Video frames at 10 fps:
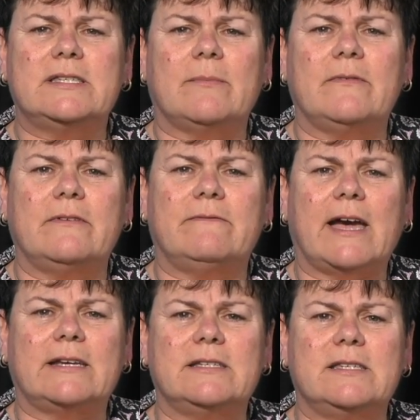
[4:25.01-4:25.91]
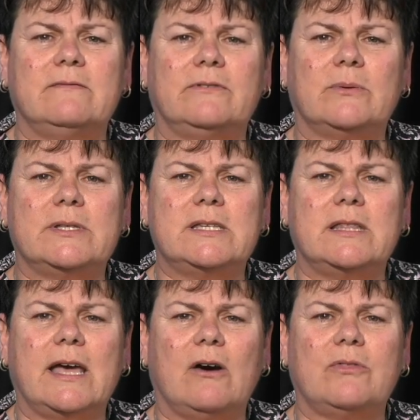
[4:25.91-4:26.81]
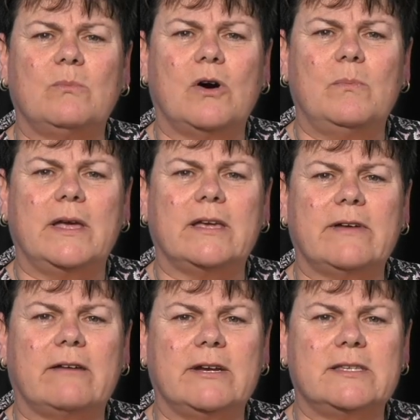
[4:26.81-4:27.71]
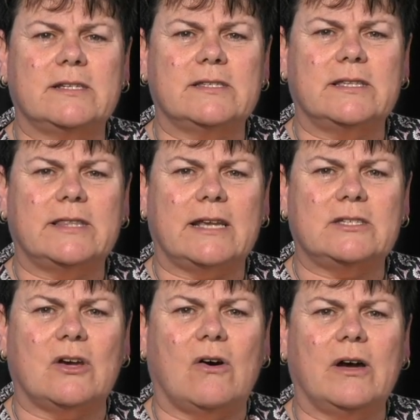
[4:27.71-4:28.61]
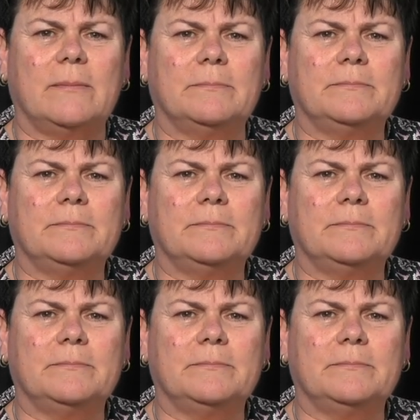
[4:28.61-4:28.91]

some of the factors influencing the health and wellbeing of our residents at that time.